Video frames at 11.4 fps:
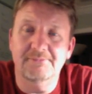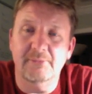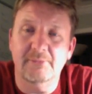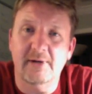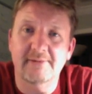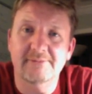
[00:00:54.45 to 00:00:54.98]

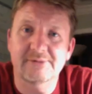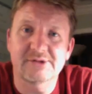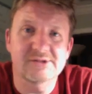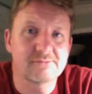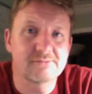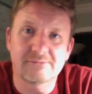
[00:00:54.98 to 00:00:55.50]
Okay,
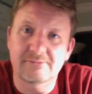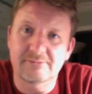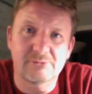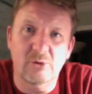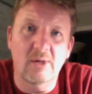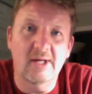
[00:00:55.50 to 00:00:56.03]
just
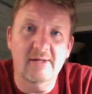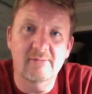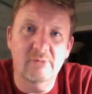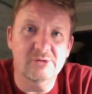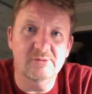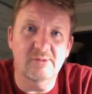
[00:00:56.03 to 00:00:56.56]
go ahead and
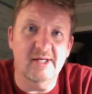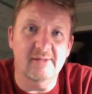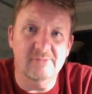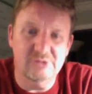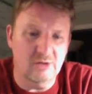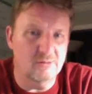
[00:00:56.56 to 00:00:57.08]
multiply.
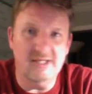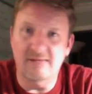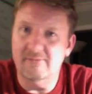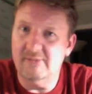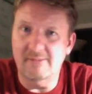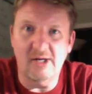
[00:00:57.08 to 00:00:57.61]
Start with
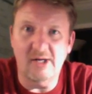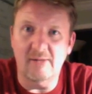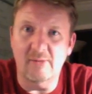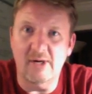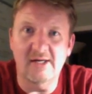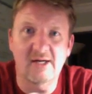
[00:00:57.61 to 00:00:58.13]
that
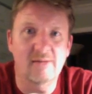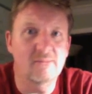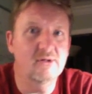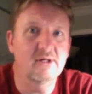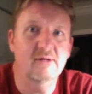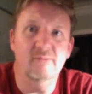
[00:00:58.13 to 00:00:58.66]
bottom right
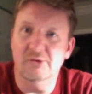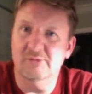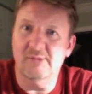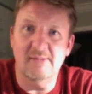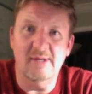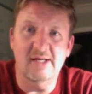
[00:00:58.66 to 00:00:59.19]
number and
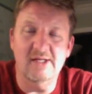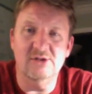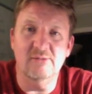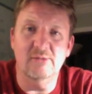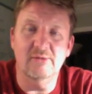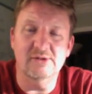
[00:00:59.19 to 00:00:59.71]
multiply by each number in the